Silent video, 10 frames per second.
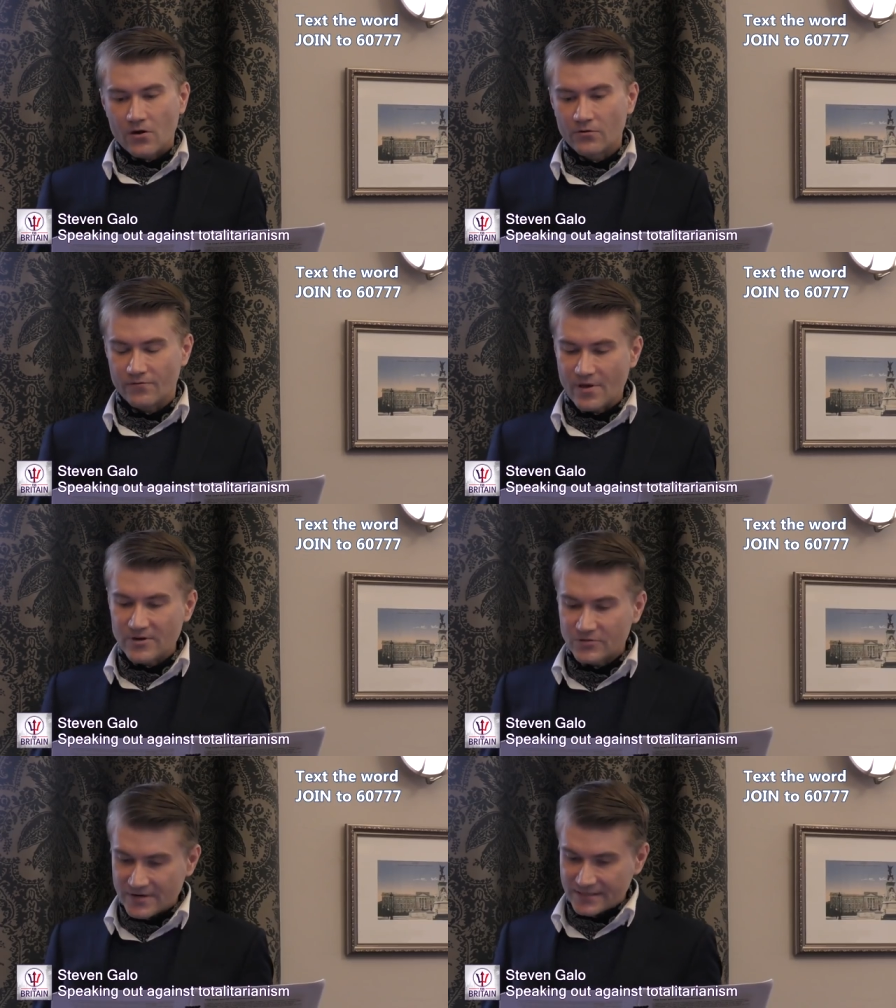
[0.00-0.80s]
On
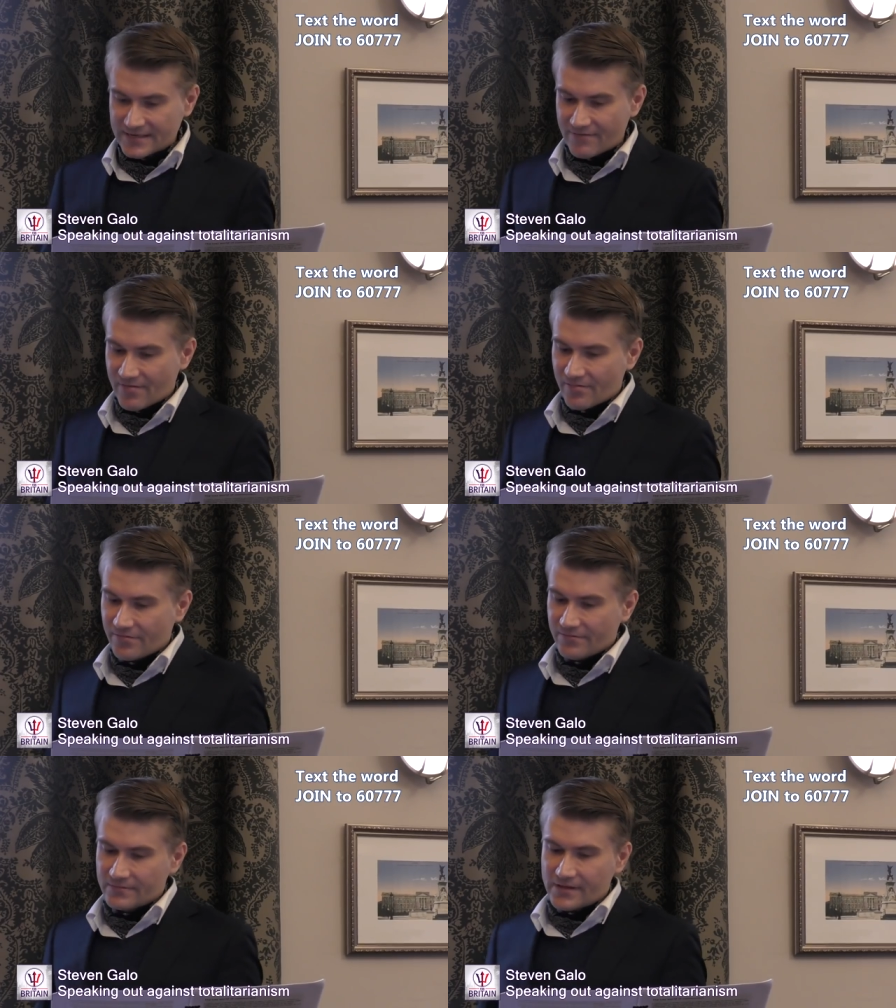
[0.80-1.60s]
November
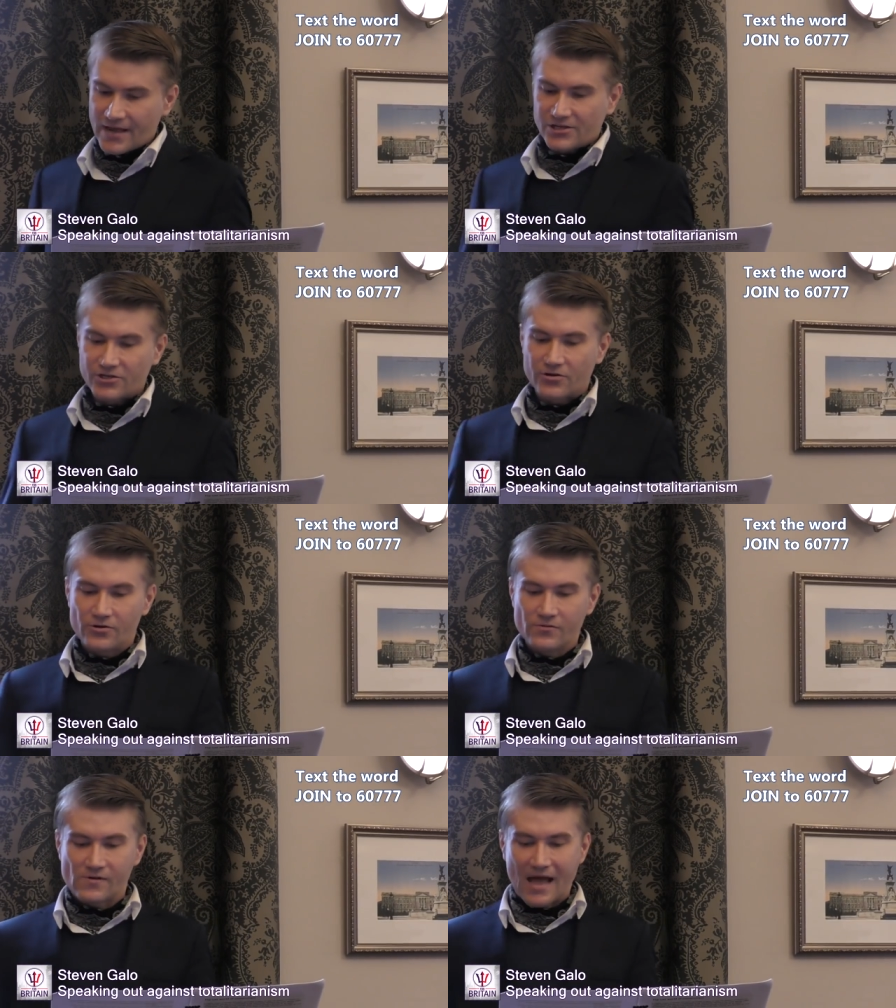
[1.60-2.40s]
27th, a
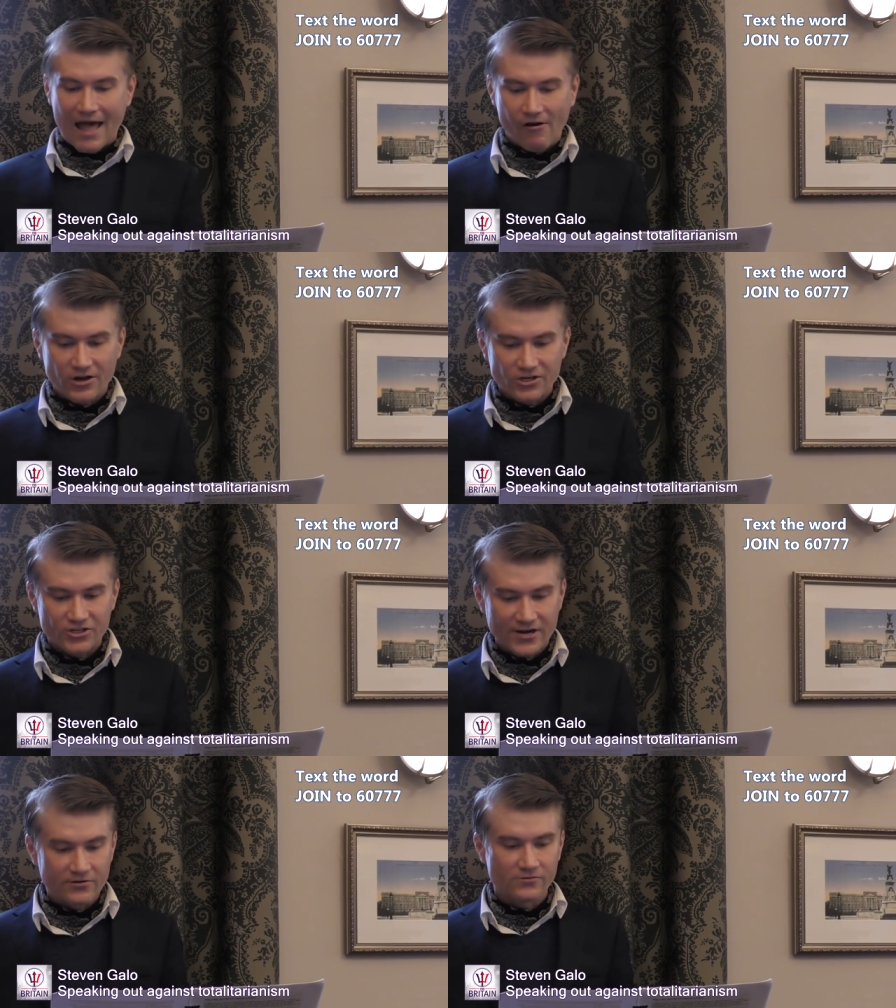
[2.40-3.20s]
two-hour
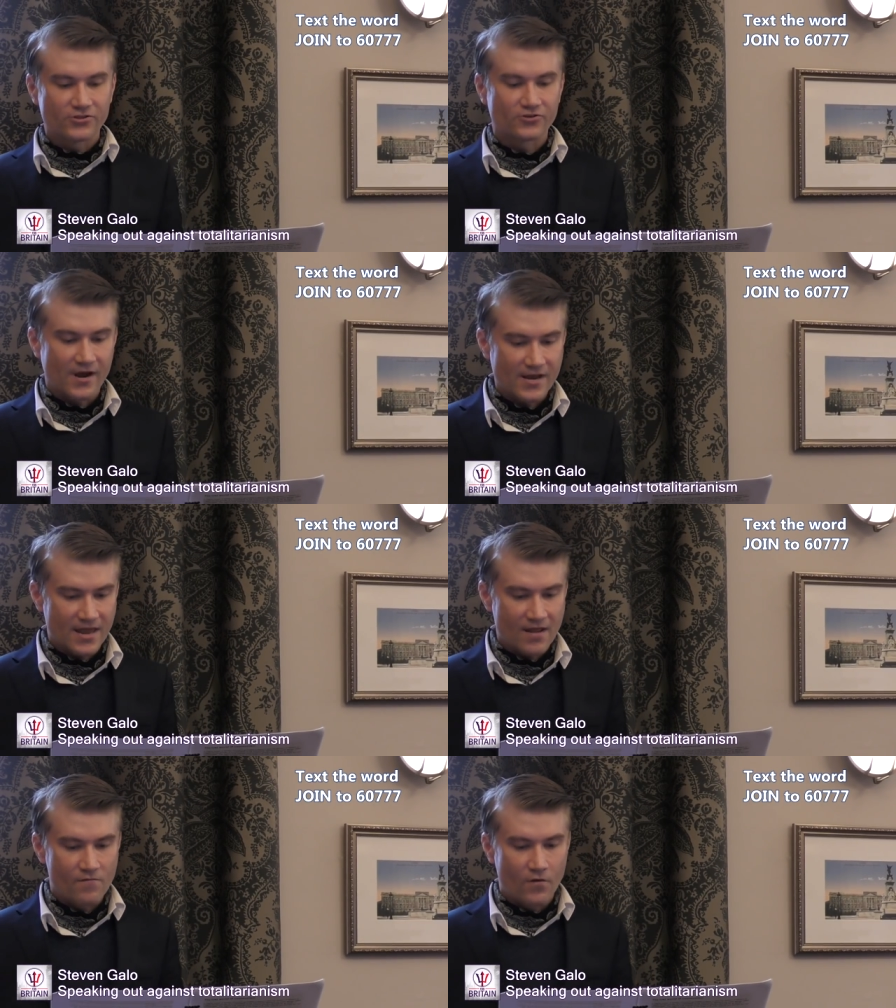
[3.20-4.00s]
general strike
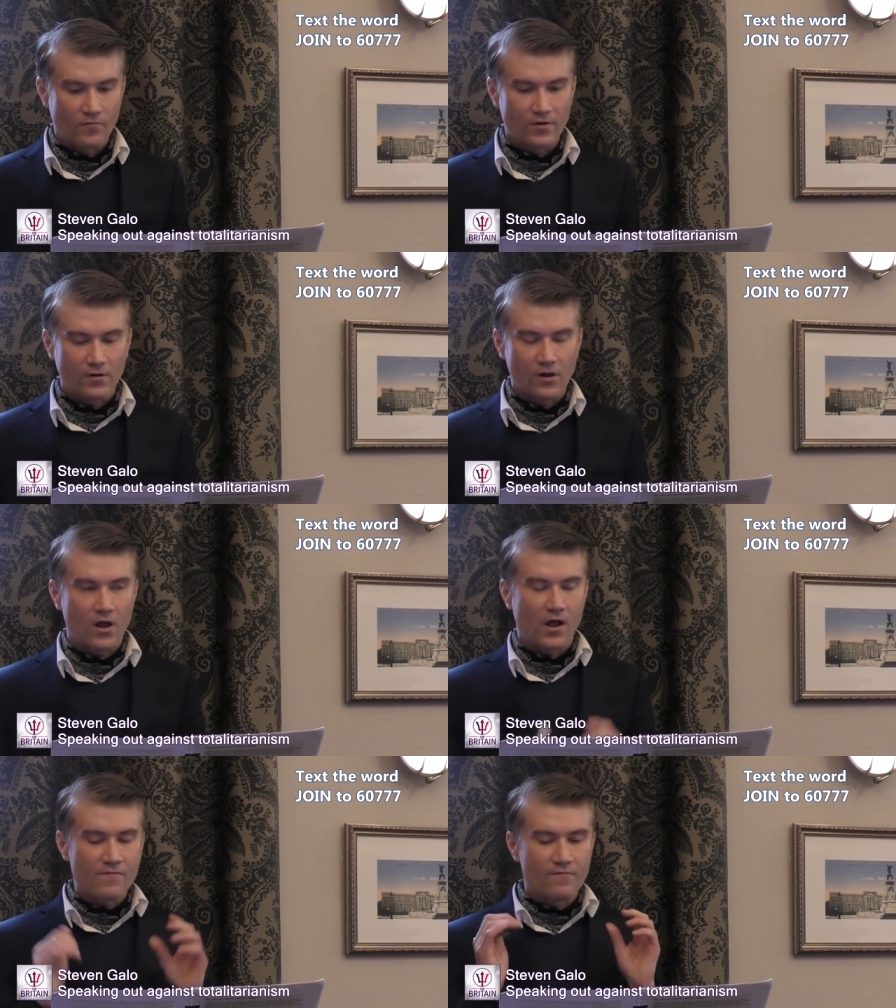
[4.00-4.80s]

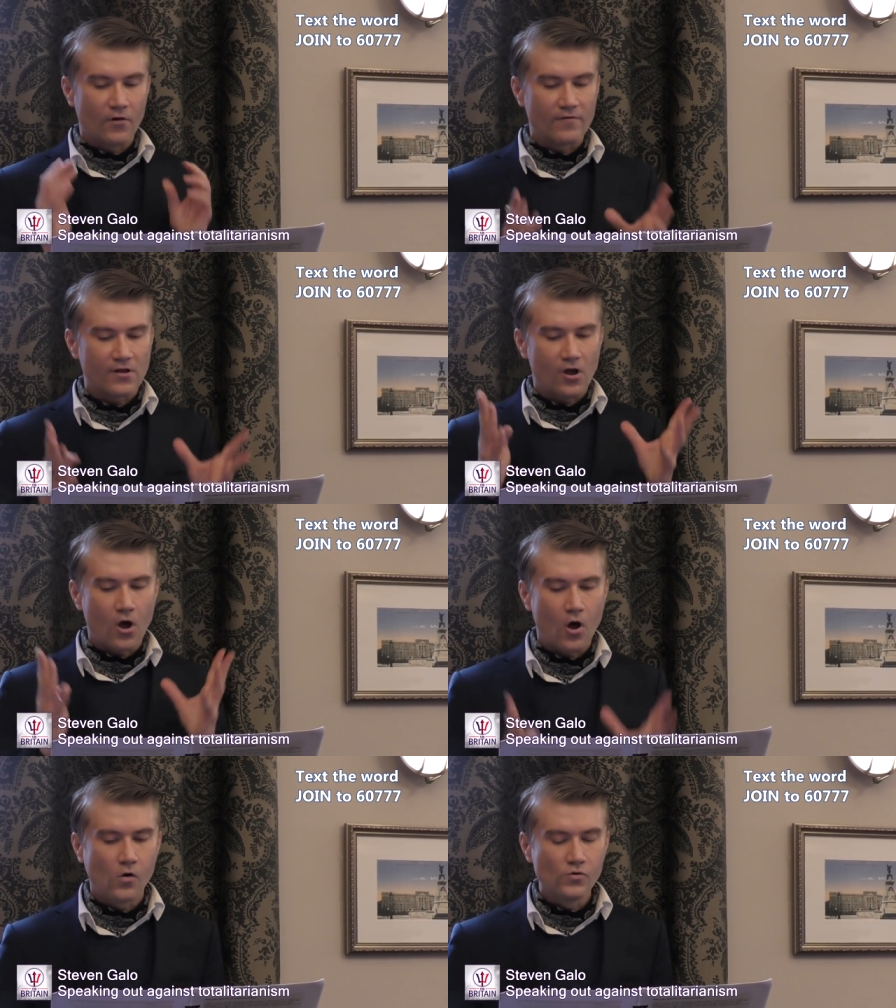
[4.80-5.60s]
involving
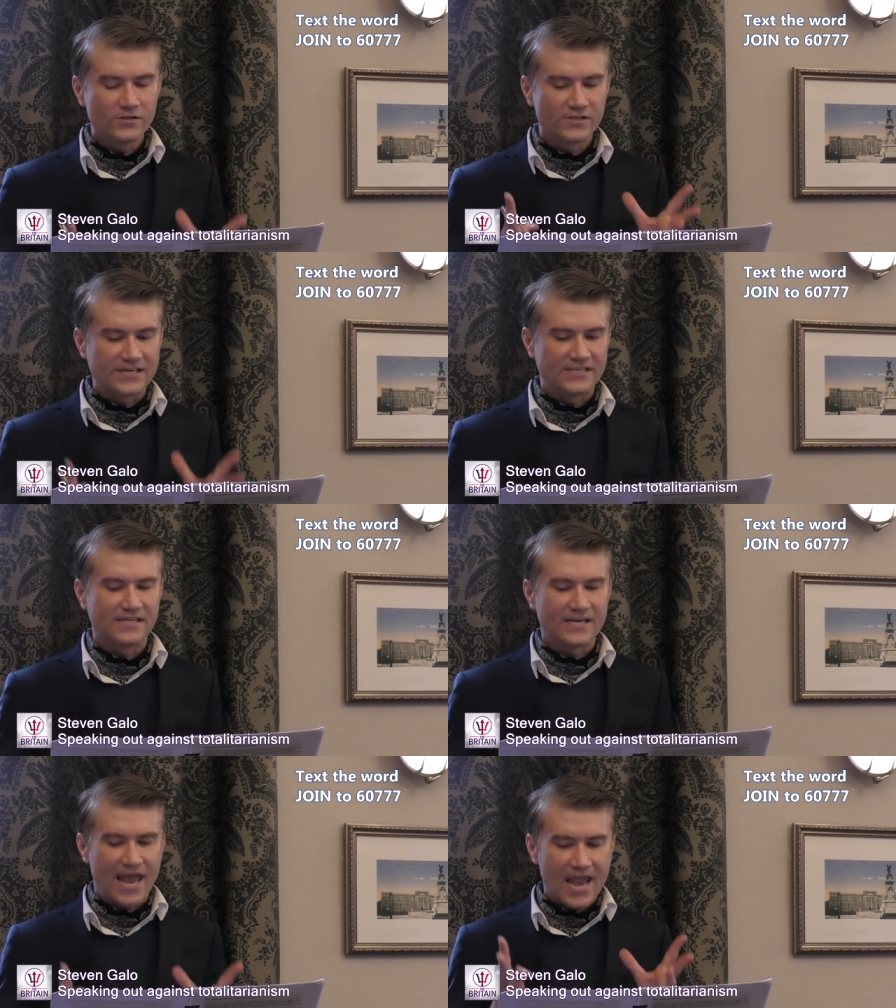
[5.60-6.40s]
all
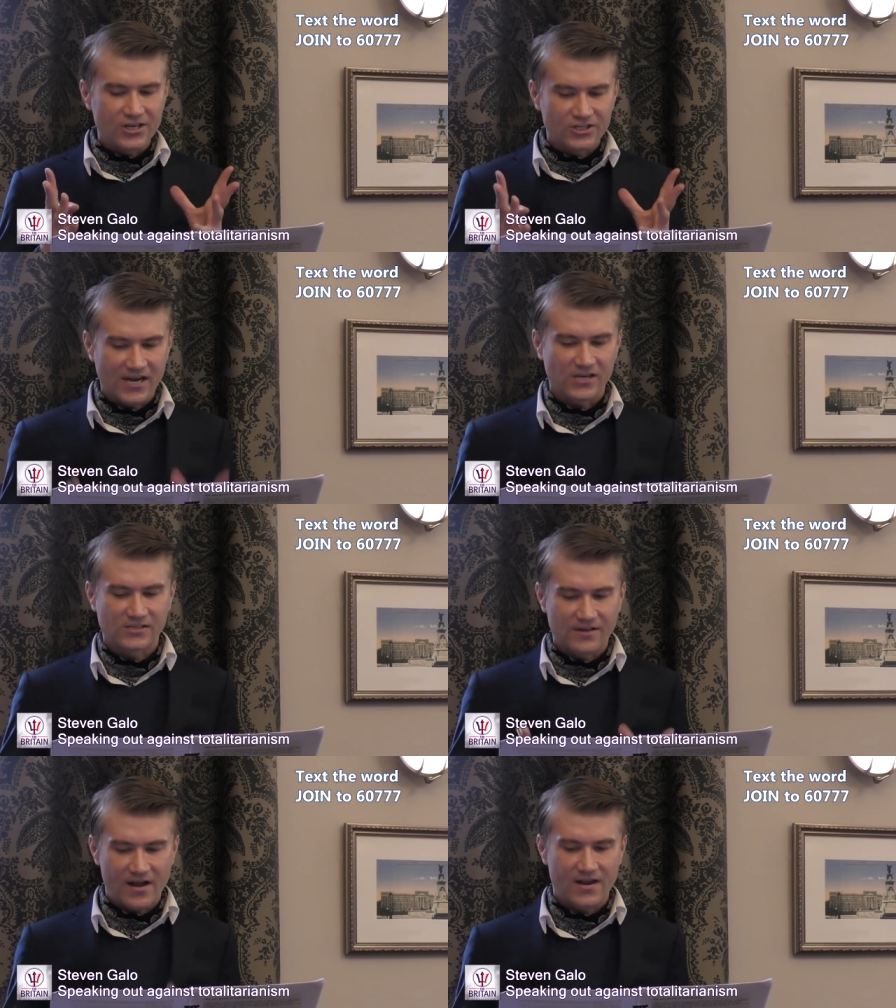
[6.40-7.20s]
citizens in
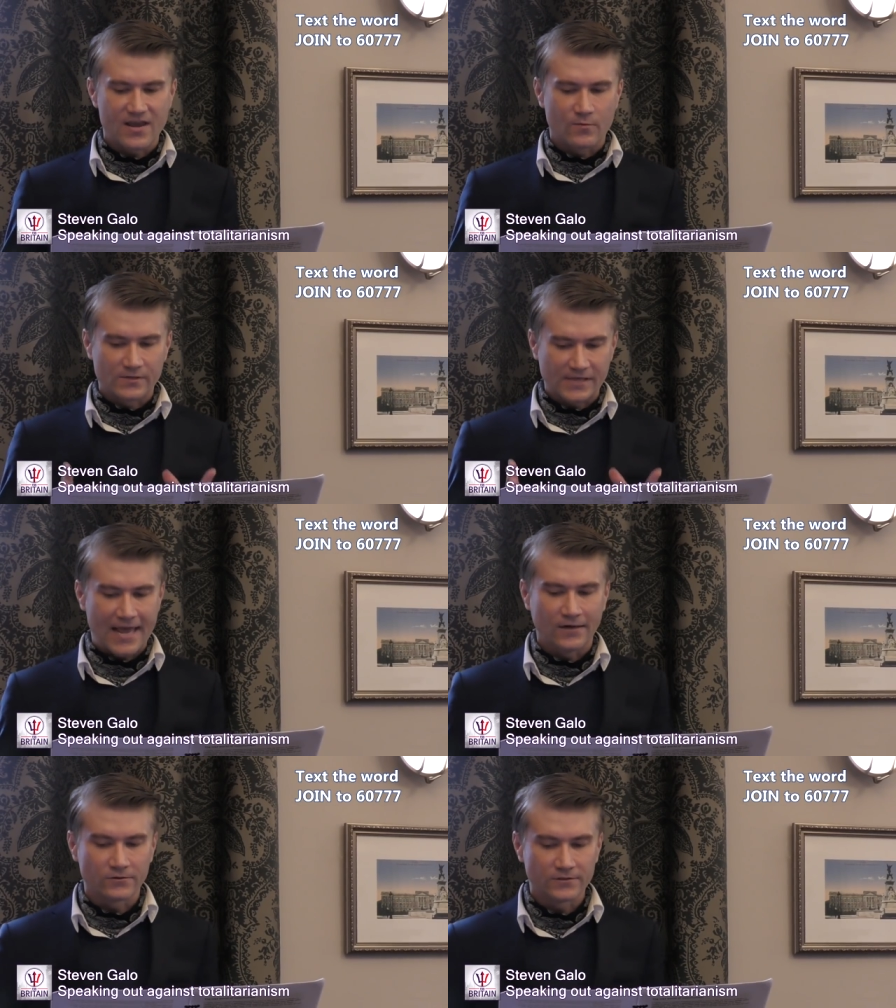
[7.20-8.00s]
Czechoslovakia was
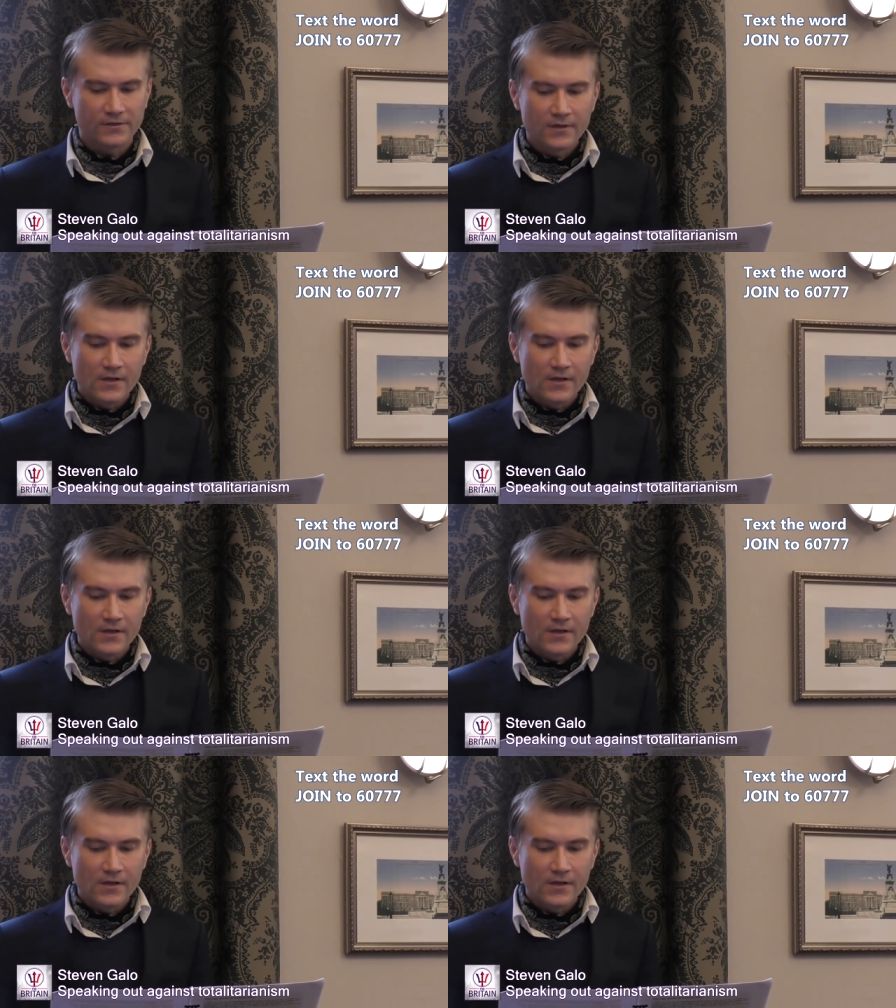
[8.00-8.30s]
held